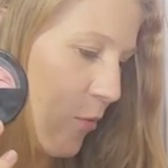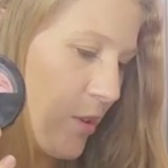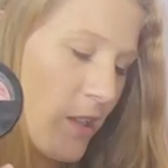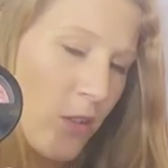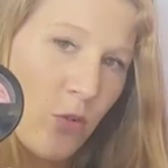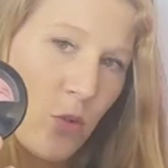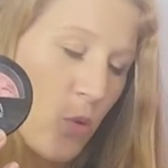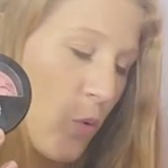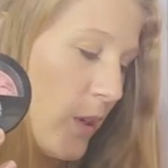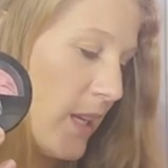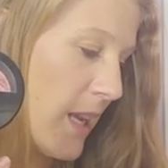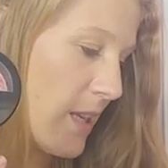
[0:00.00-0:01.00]
Retails for
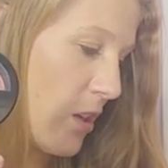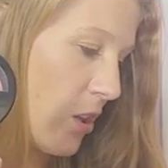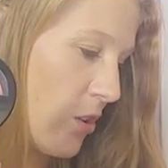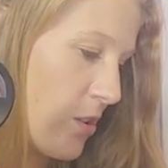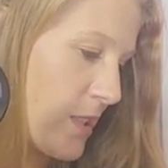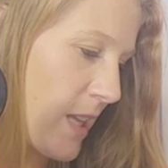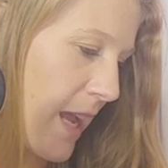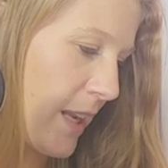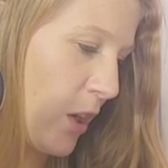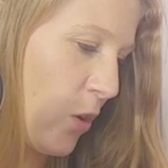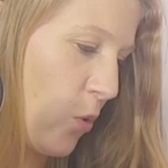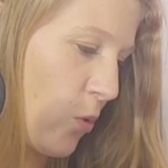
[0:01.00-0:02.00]
$28.
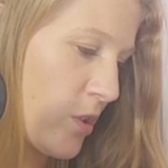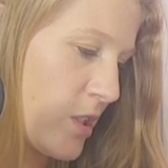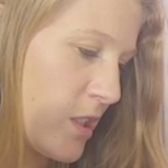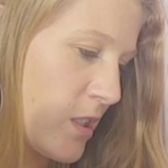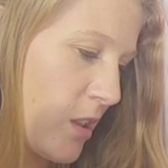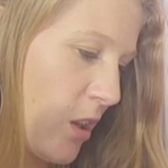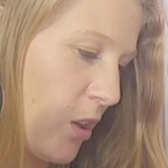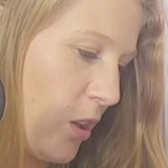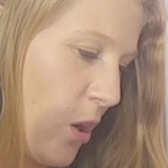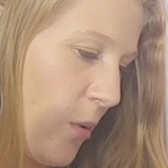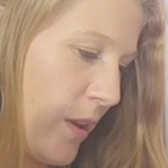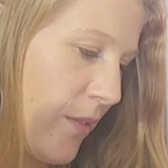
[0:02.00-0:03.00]
Add a gorgeous
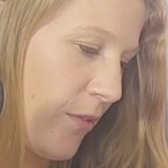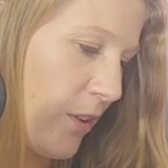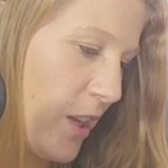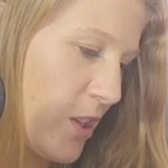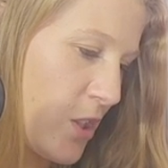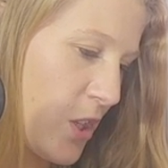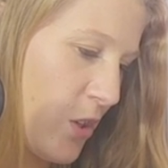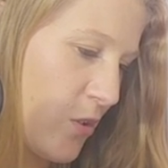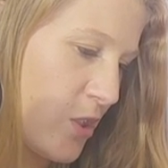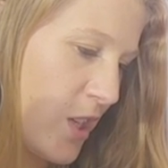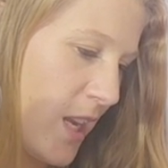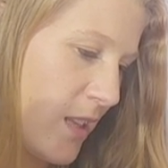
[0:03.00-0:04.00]
glowy flush to your
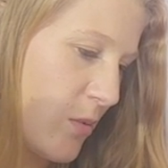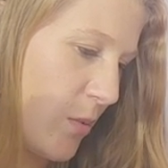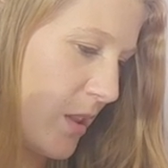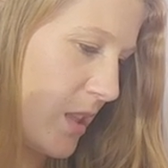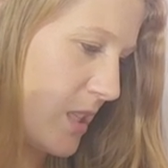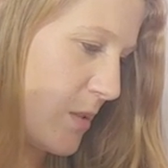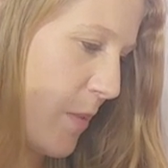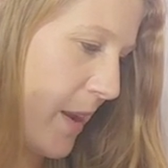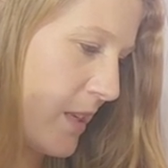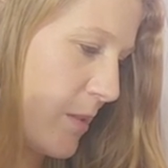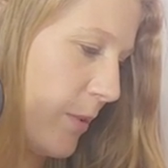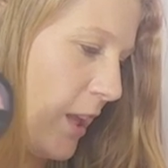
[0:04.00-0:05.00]
cheeks with this
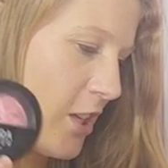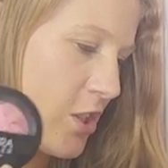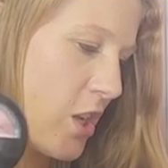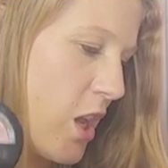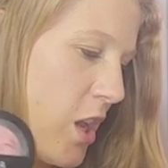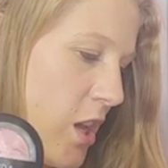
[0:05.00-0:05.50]
baked blush.